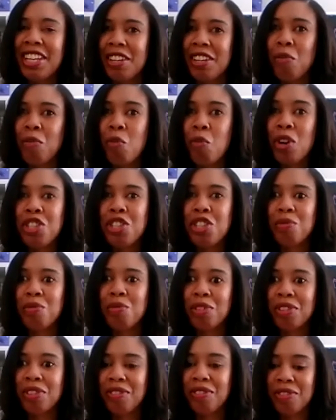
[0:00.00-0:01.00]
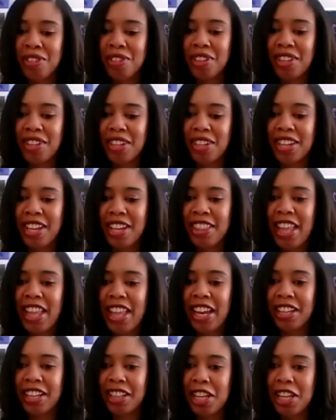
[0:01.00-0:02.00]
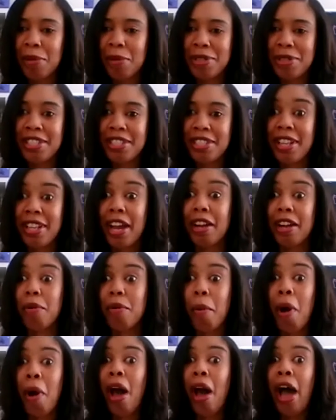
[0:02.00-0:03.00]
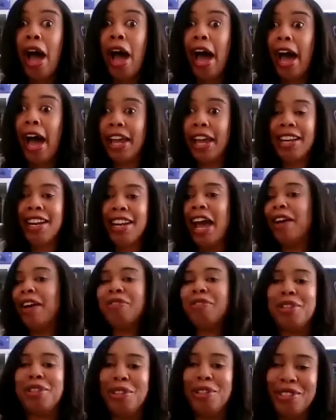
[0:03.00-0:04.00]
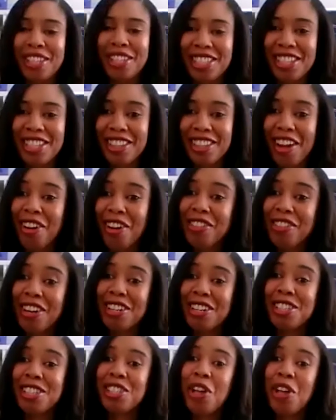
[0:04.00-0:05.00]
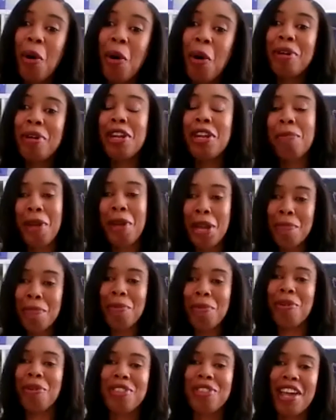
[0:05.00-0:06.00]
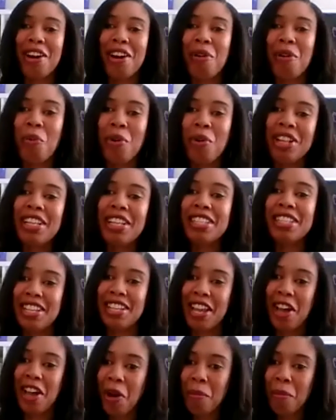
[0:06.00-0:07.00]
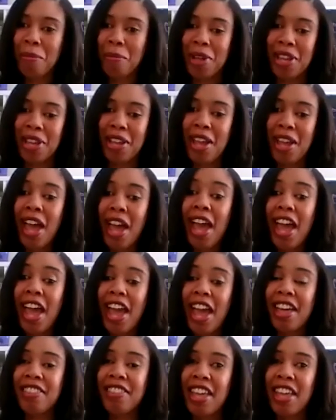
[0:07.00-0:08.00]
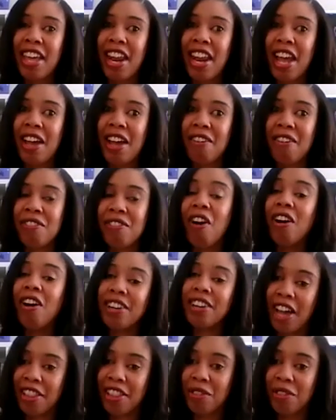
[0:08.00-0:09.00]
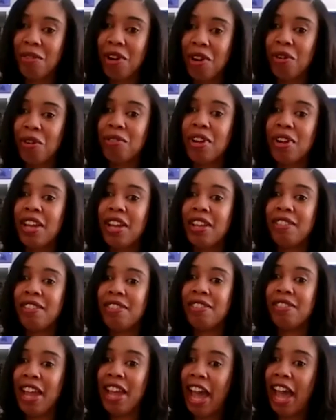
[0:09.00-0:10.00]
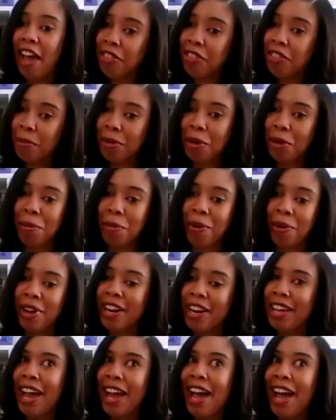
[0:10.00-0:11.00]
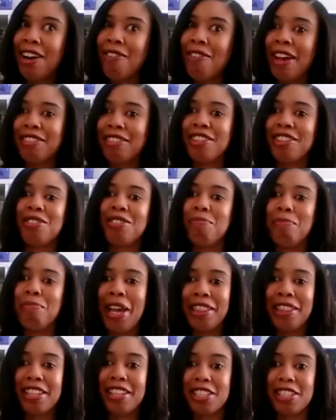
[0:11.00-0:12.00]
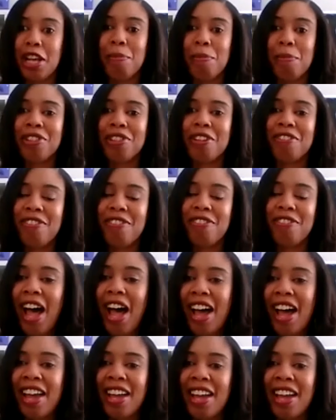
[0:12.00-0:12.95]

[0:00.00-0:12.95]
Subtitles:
Once you get that glimpse, it's like, I didn't have to do this alone. There are so many people that are willing to help me and that have gone down the road and they have the blueprint, and I don't have to make this up on the fly.